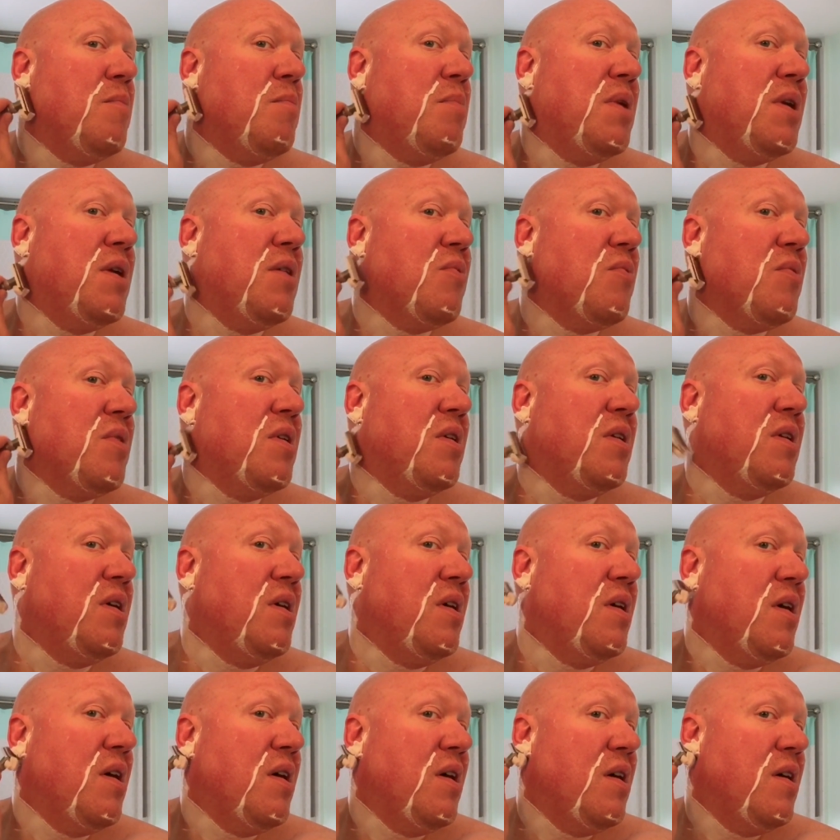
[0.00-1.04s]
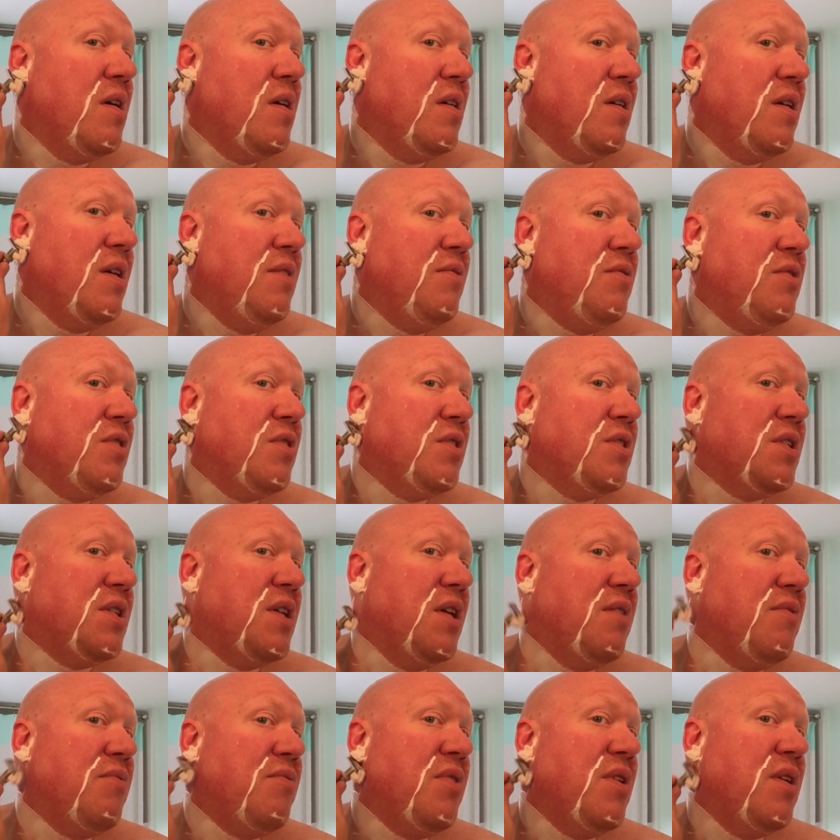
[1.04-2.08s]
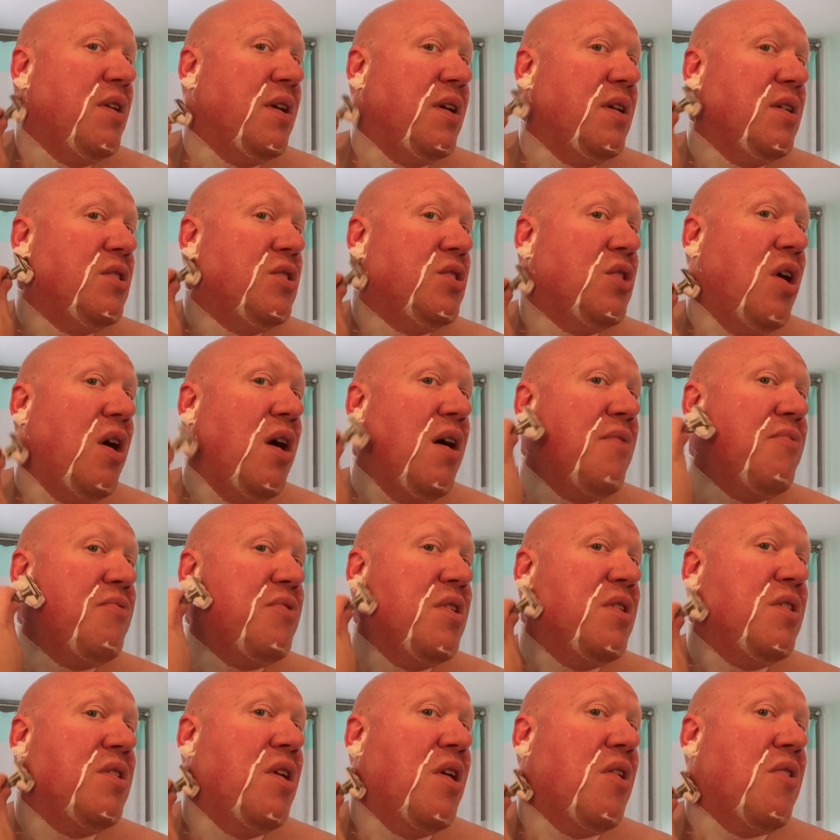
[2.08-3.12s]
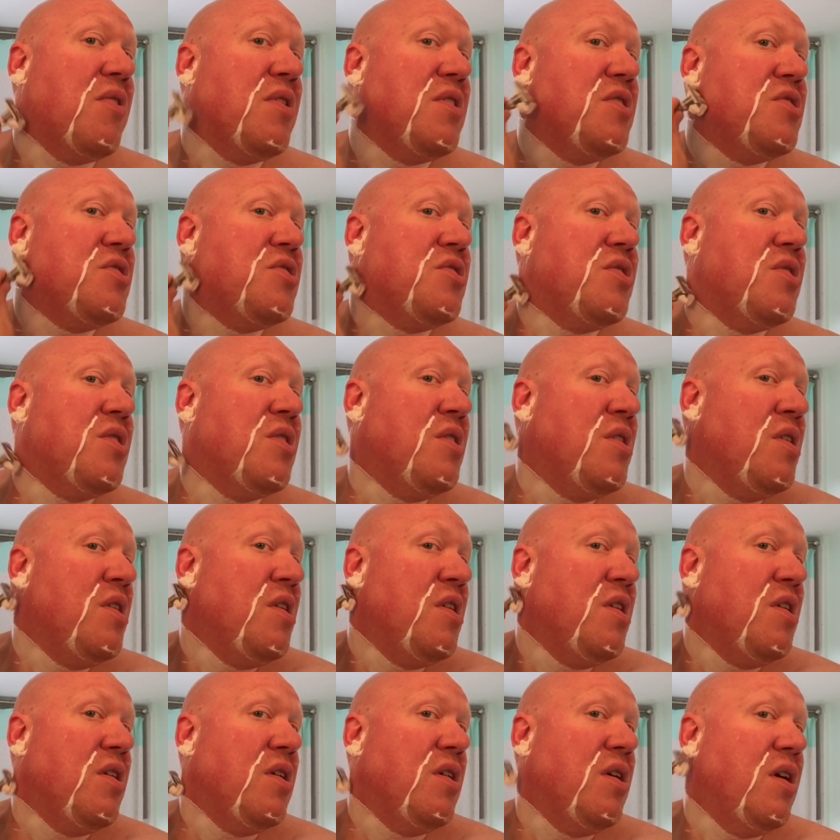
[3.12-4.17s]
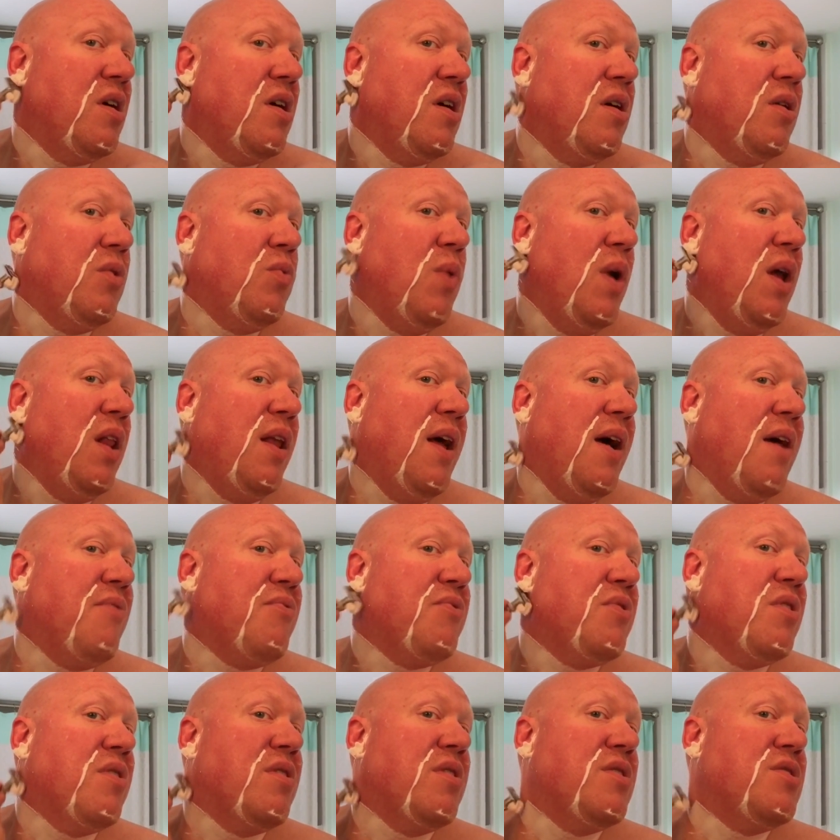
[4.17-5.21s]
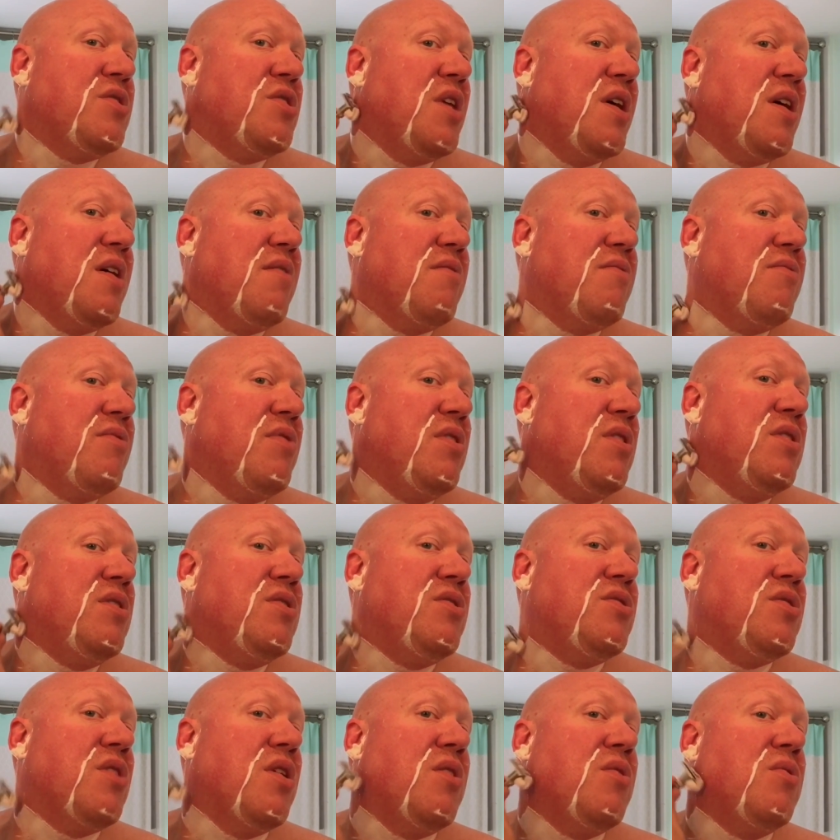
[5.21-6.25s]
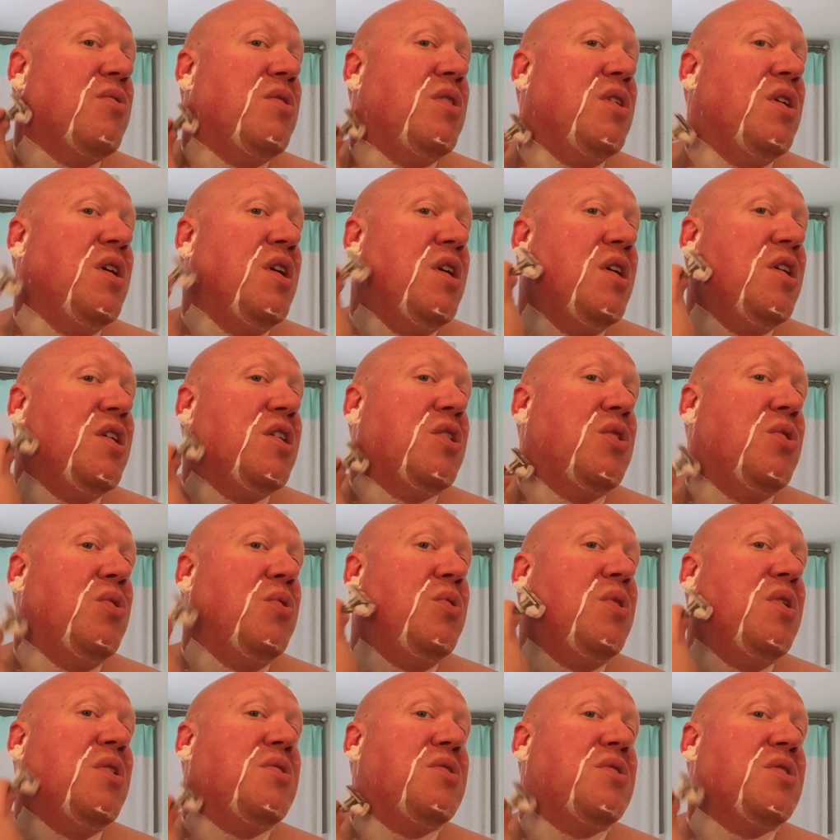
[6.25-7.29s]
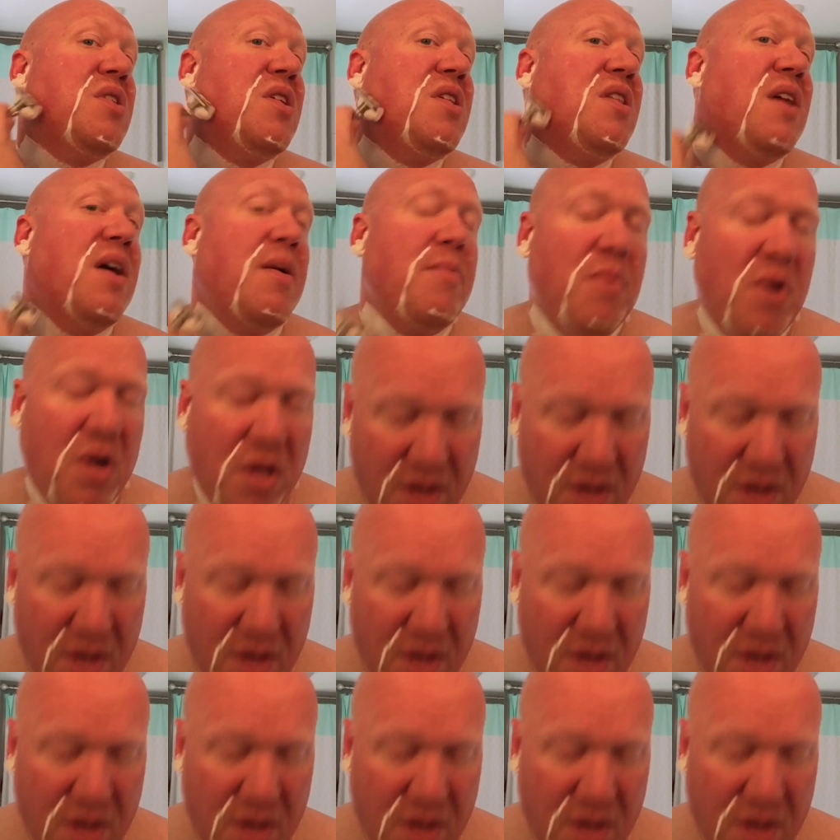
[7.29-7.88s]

But it really uh, leaves your skin feeling soft and nourished uh, well after the shave. So kudos to them